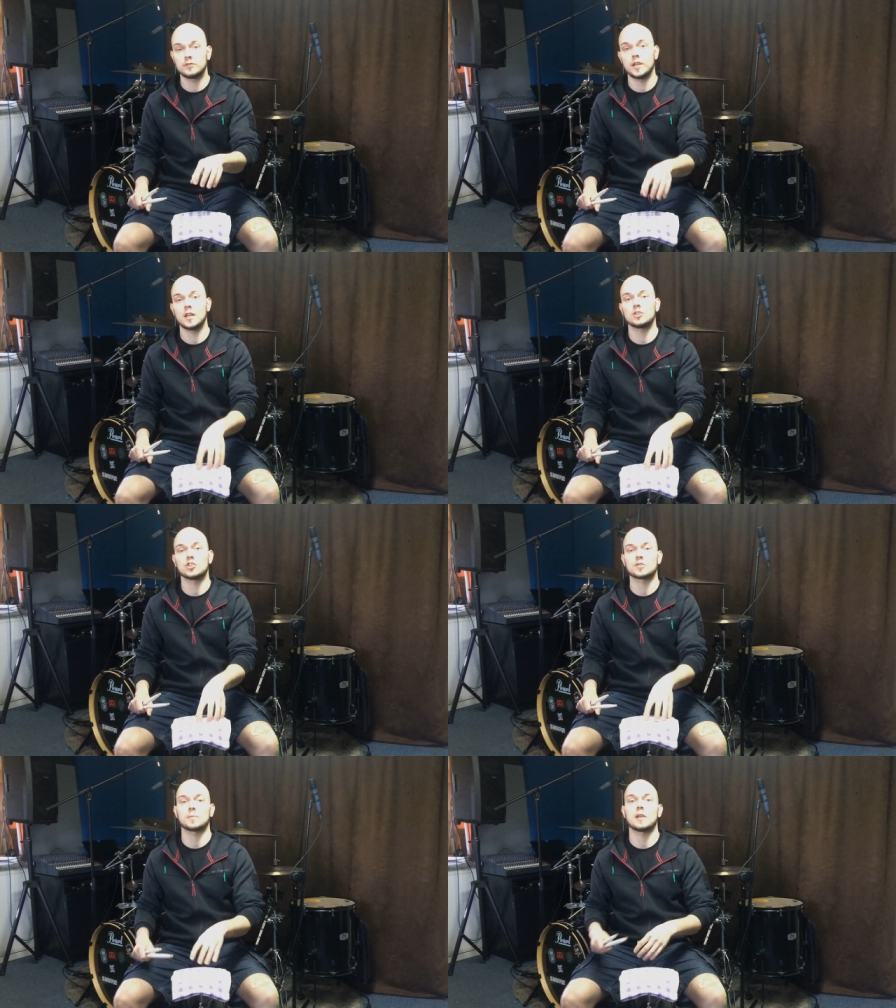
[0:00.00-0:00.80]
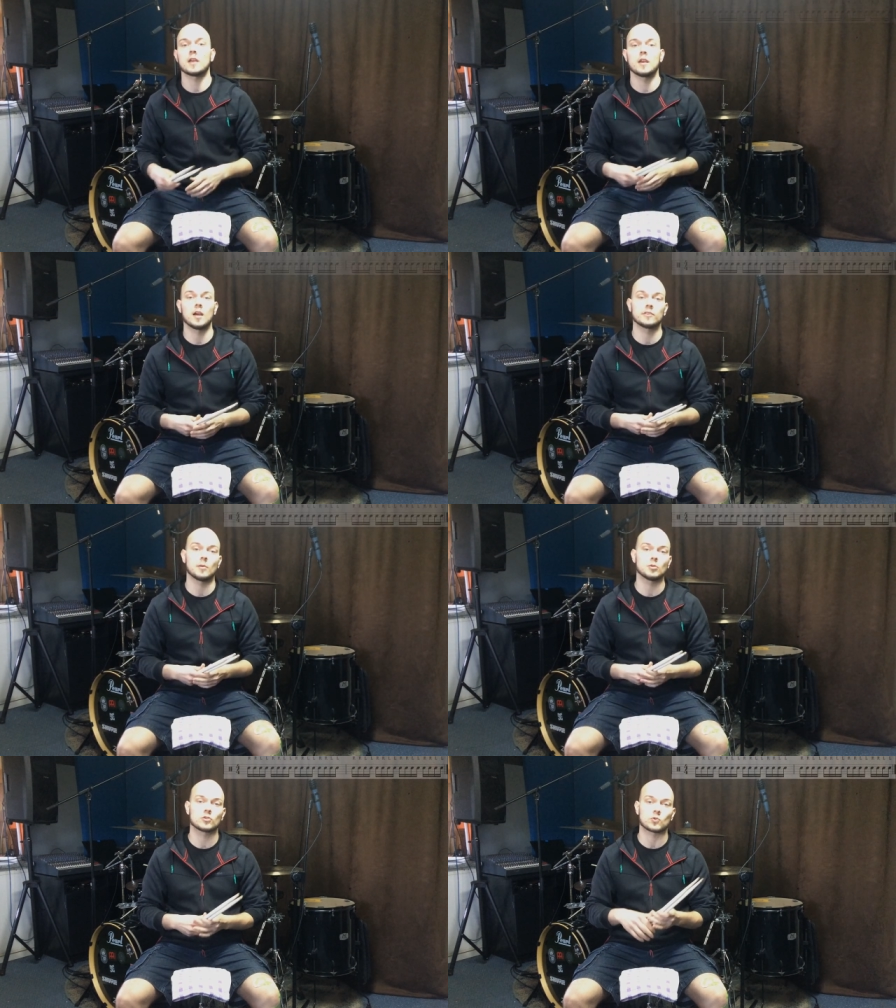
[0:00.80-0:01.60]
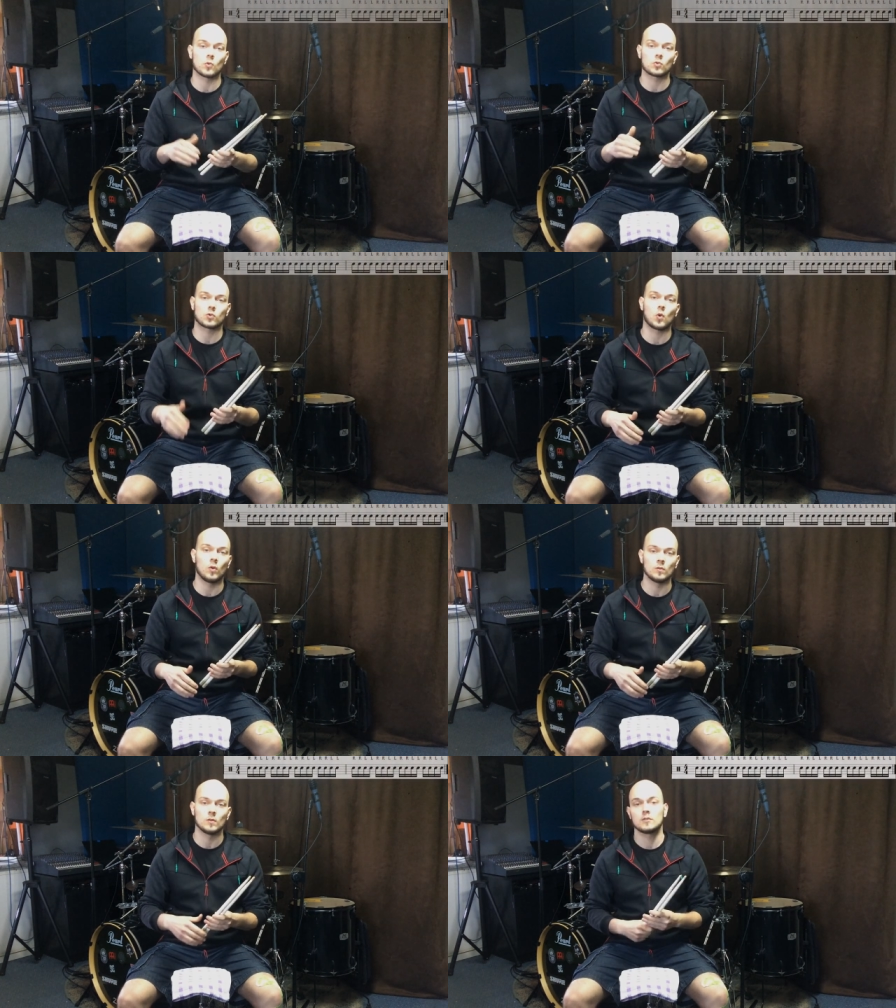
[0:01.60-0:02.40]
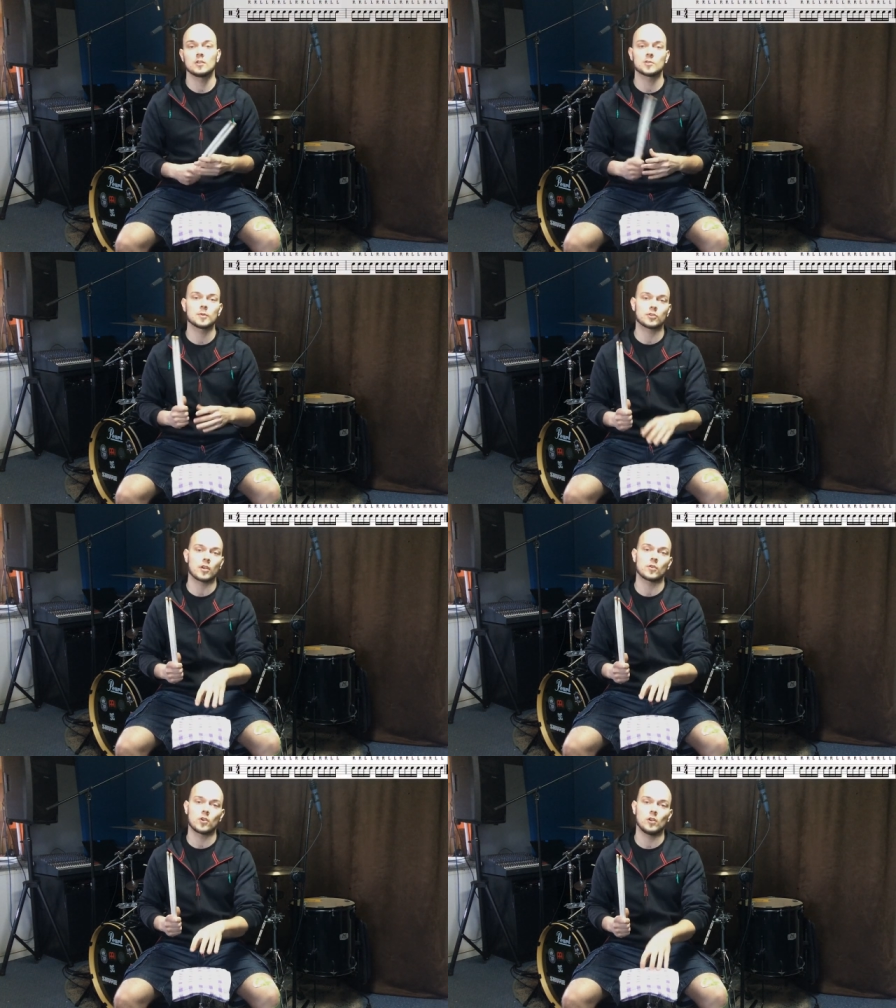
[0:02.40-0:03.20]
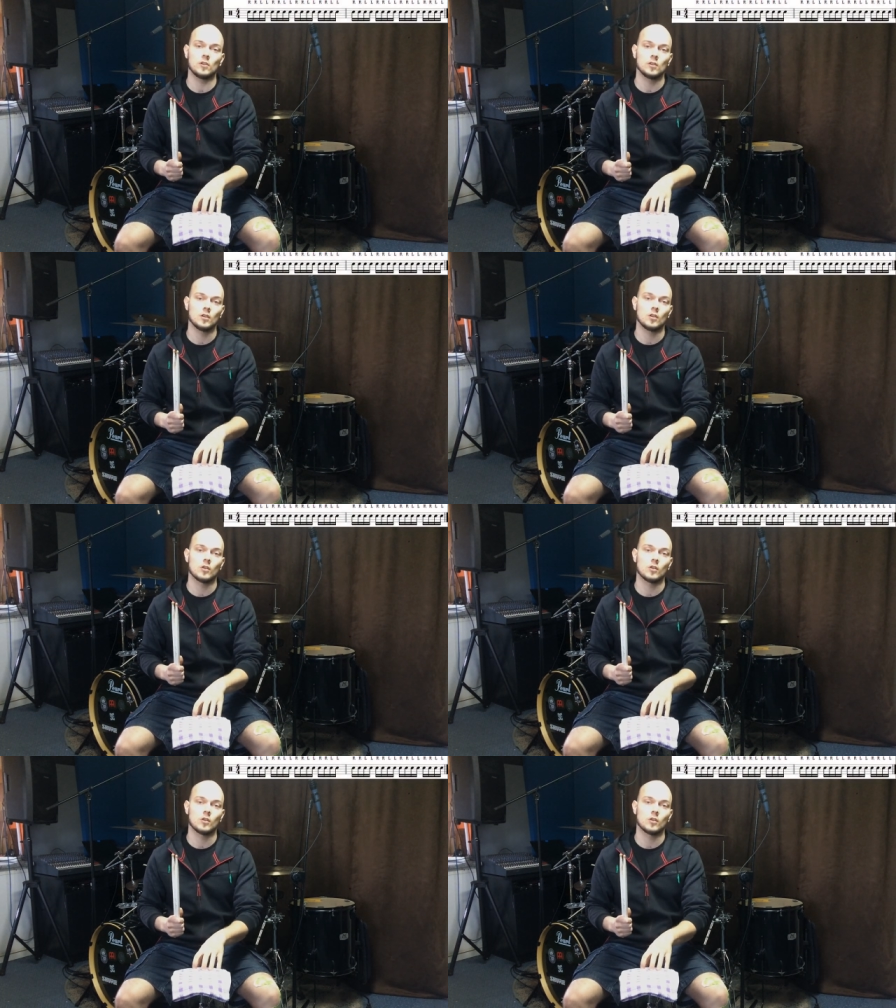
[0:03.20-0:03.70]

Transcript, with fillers: Then just play a double stroke roll. This material